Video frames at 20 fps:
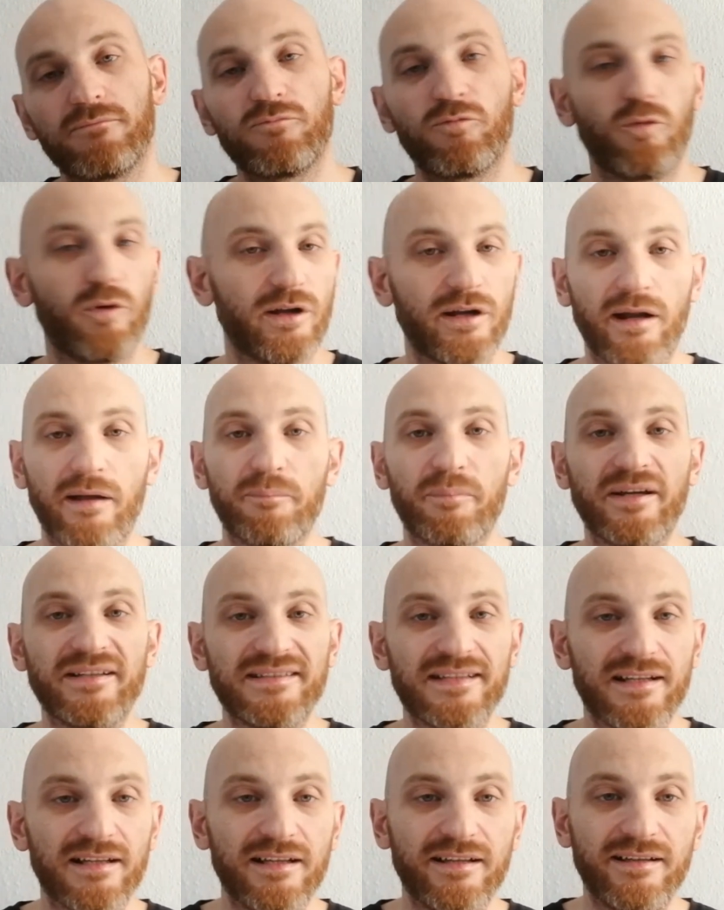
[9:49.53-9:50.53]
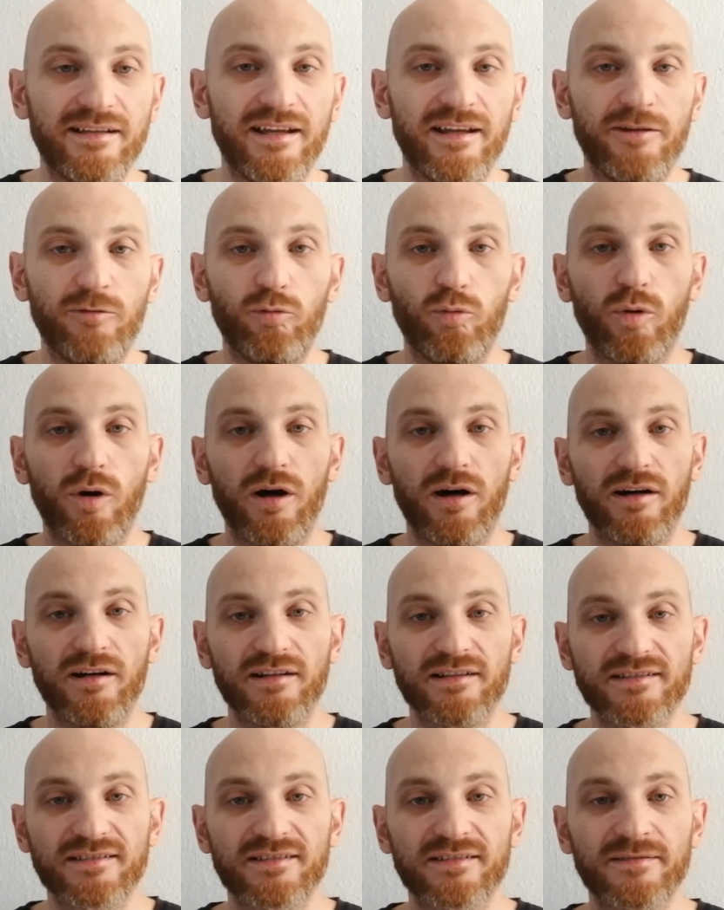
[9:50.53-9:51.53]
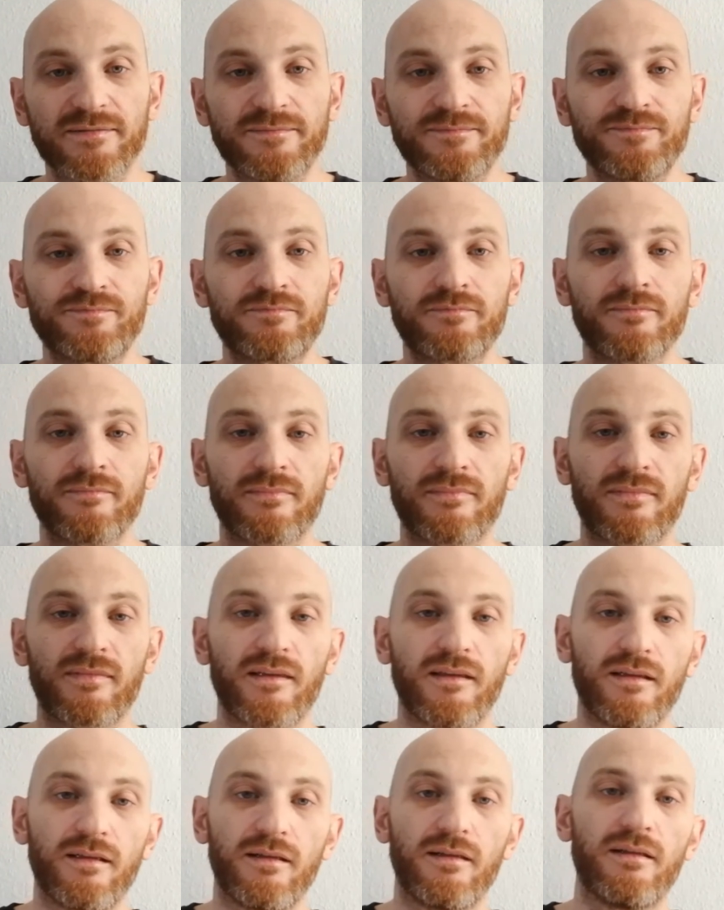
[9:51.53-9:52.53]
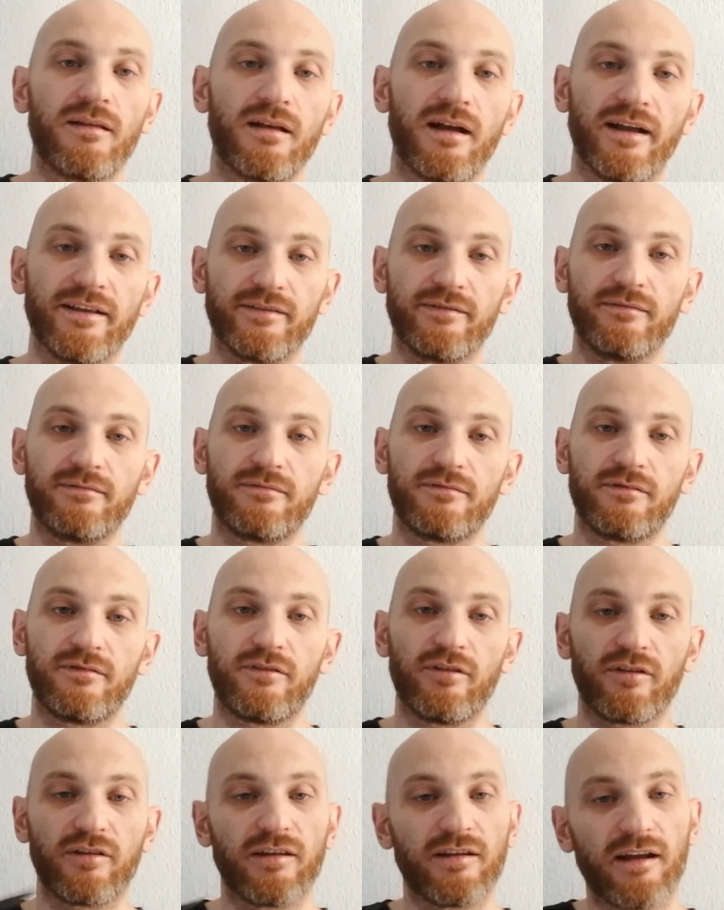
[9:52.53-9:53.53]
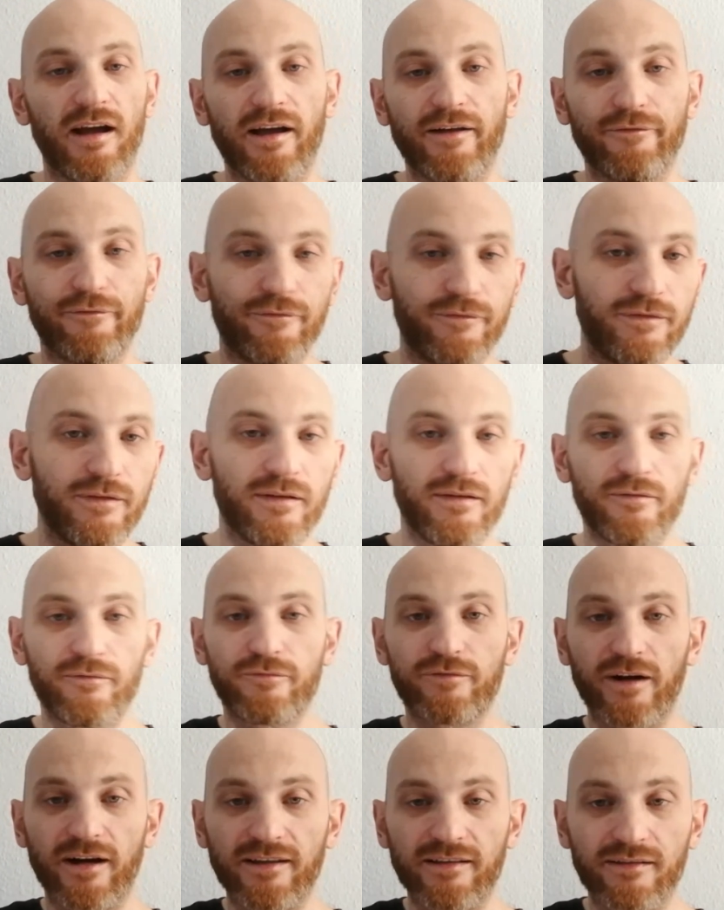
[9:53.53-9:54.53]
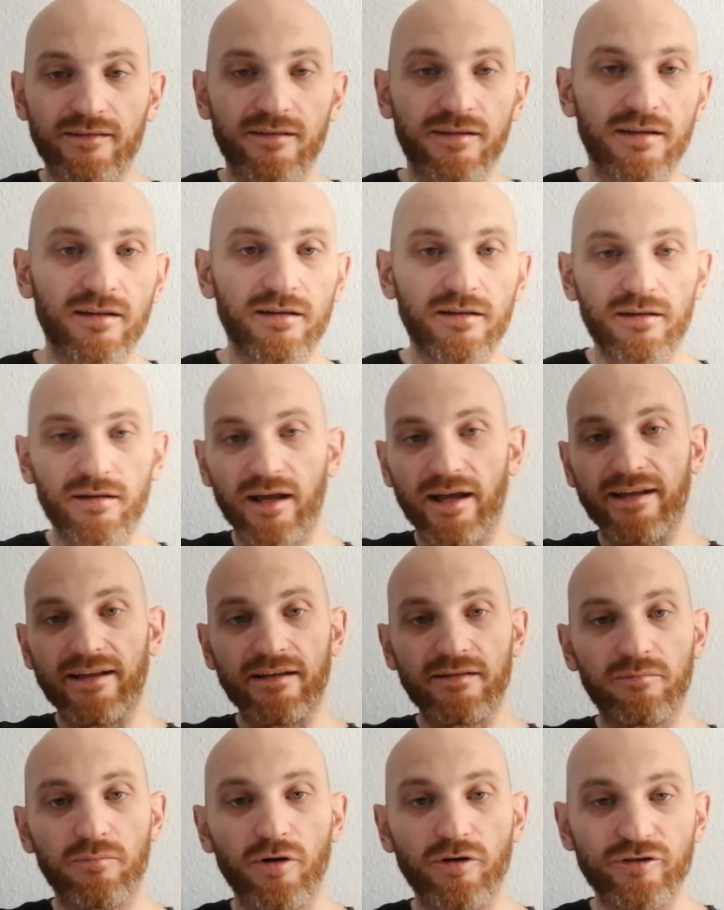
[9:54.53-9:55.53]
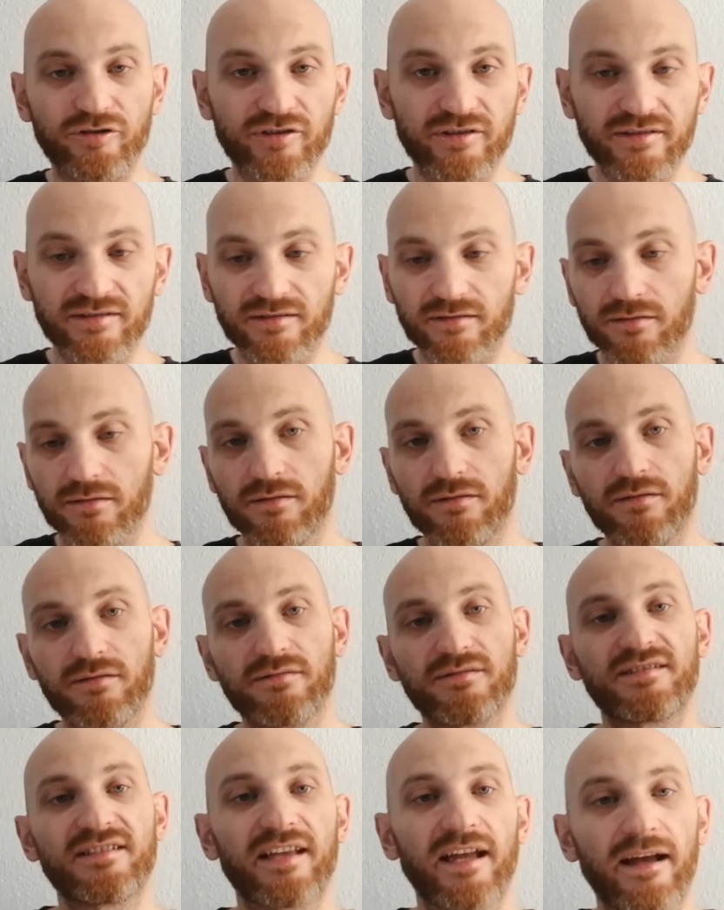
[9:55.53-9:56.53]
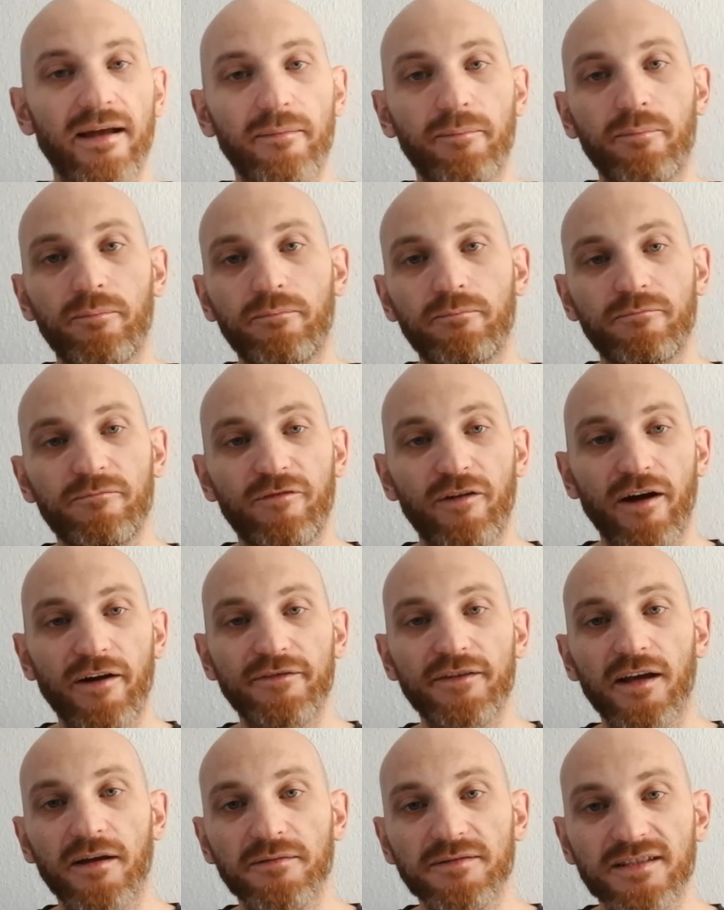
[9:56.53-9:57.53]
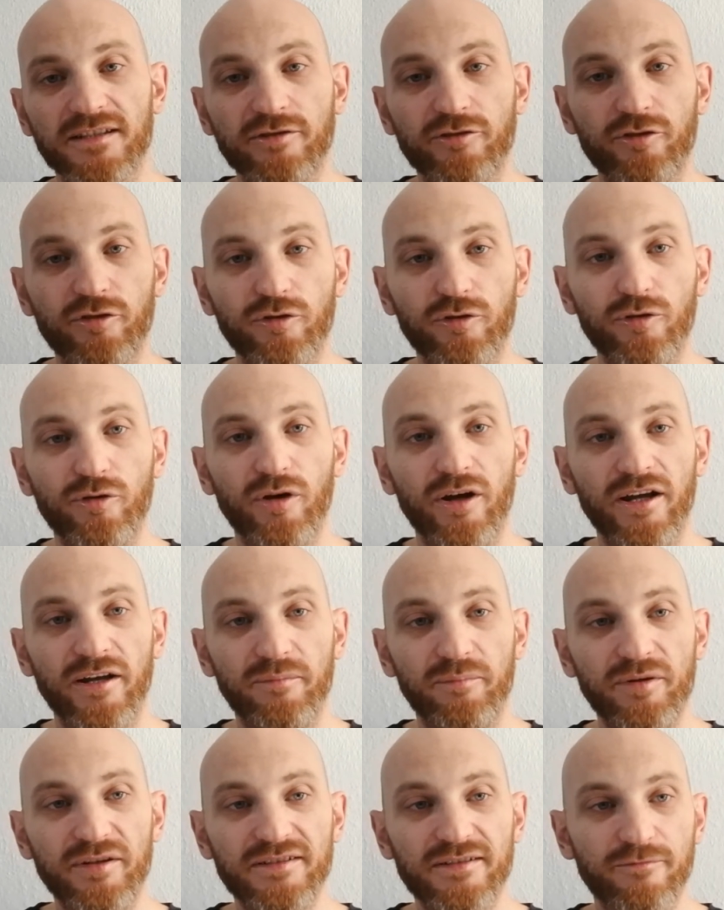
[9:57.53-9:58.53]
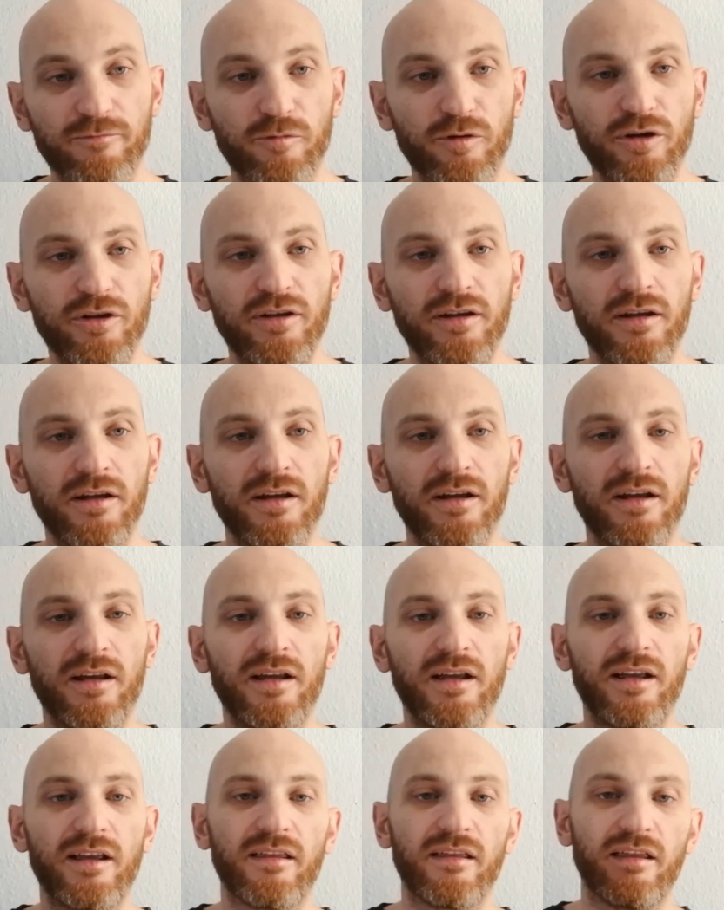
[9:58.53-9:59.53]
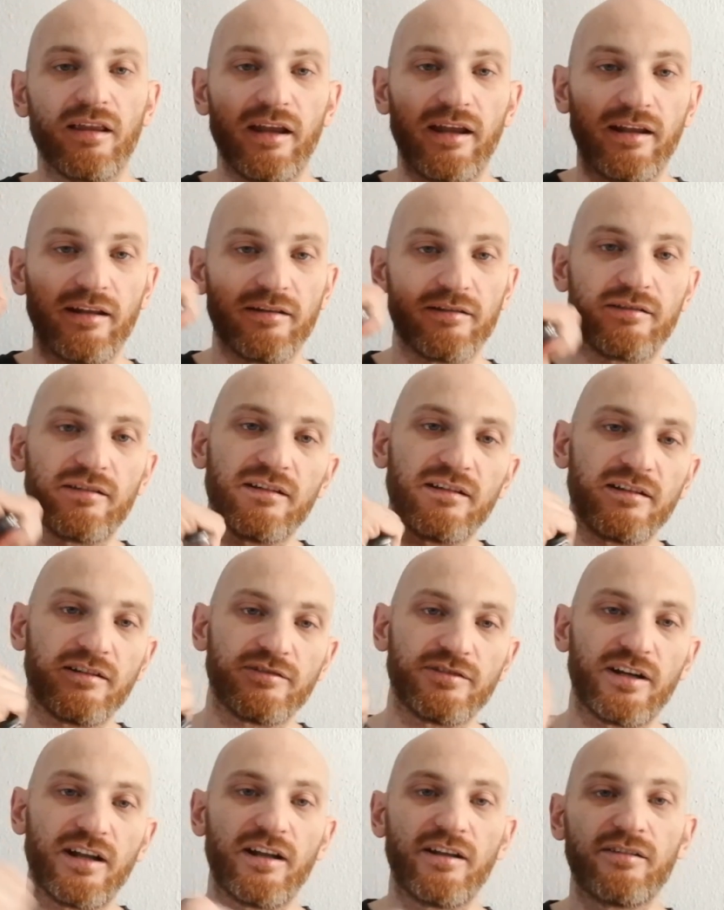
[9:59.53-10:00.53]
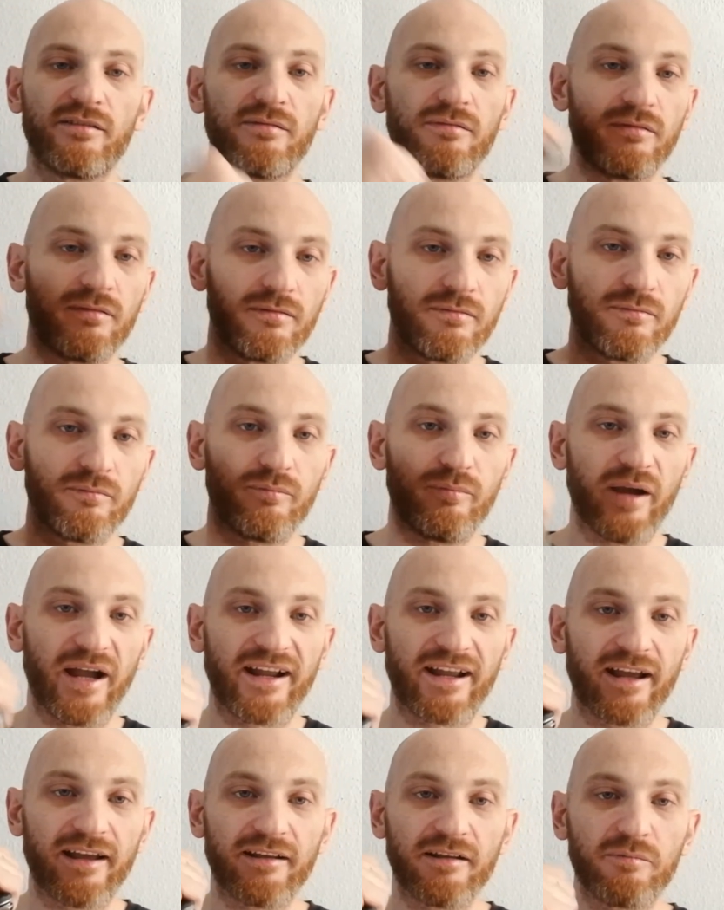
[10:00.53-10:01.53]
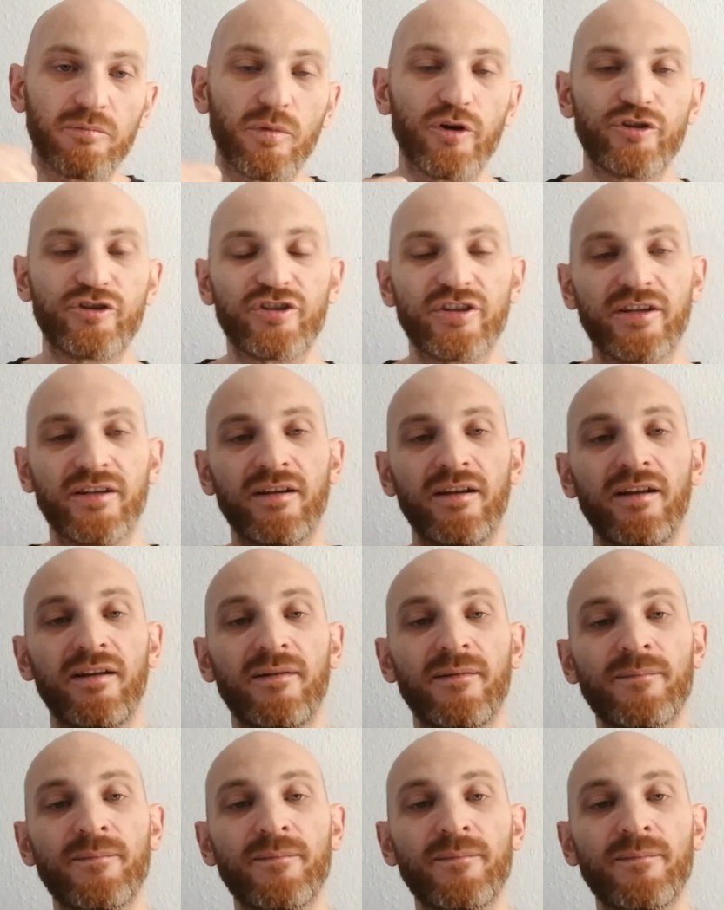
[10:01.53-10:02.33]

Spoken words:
What I basically did was I took the knife front-handed motion, stab 5 times into a piece of wood, then turn it around, backhanded motion,